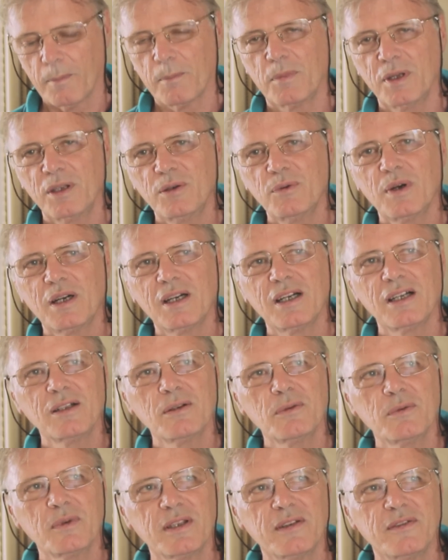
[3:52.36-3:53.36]

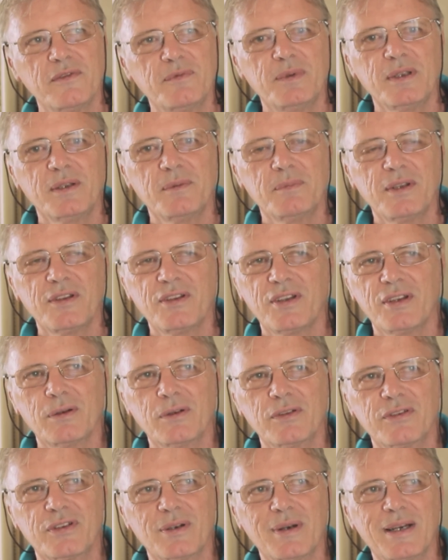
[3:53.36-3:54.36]
Meanwhile, we've been busy
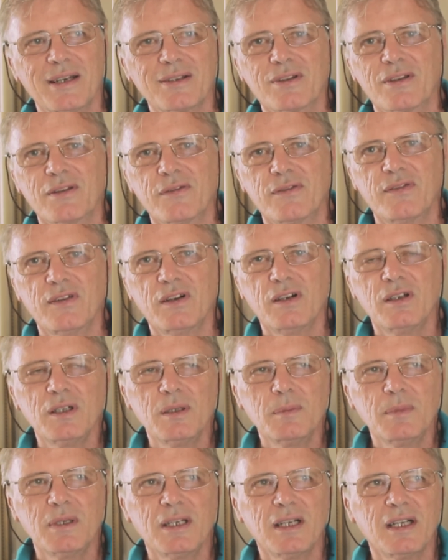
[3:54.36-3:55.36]
also out at the
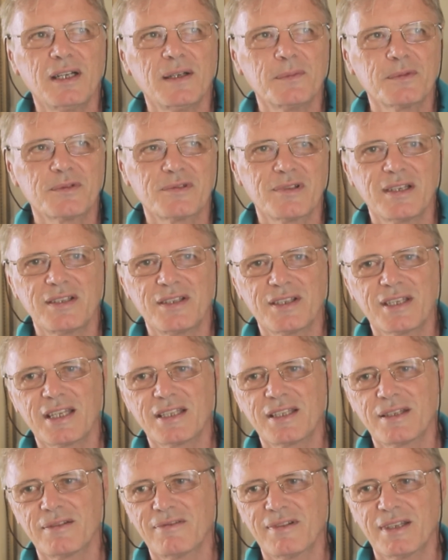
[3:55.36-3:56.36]
farm, trying to
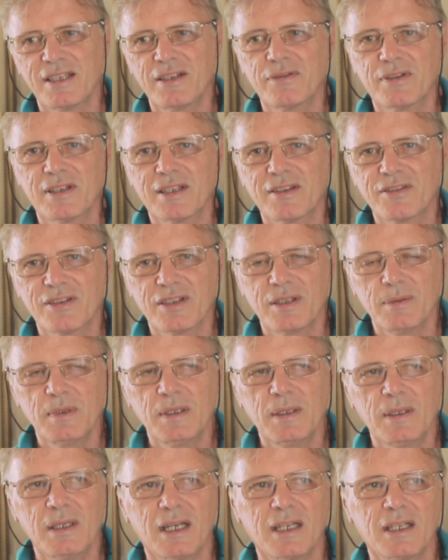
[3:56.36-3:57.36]
get it ready for the
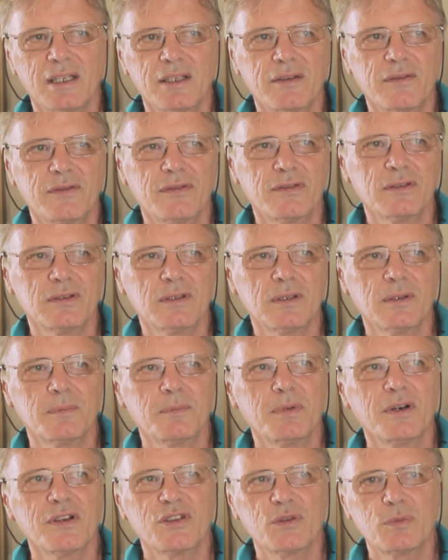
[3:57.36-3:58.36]
summer and for
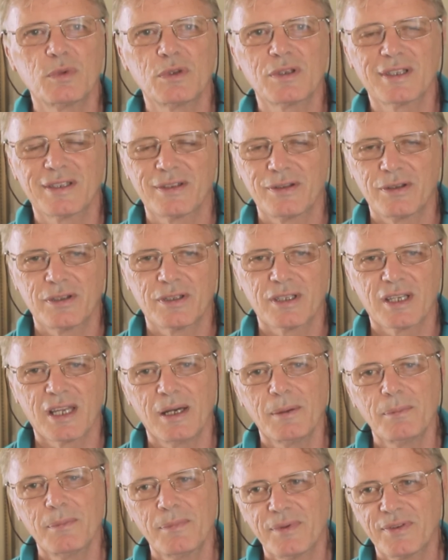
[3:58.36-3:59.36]
possible
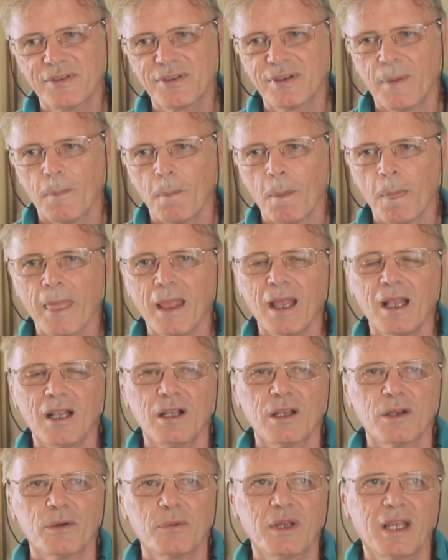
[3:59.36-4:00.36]
camps.
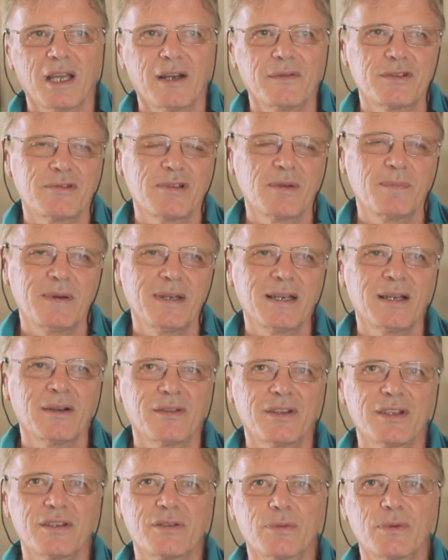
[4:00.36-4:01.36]
We have a trip
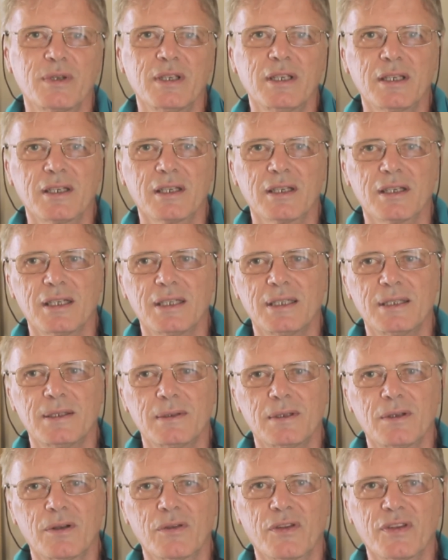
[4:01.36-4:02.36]
out this week
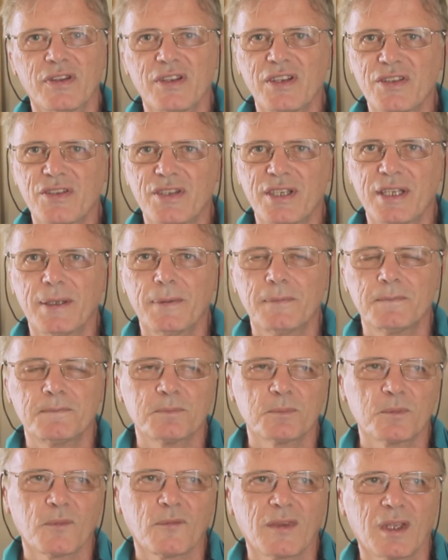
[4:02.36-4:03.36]
on Thursday,
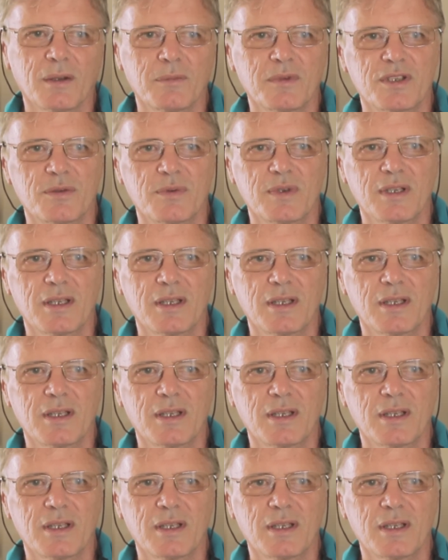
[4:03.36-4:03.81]
which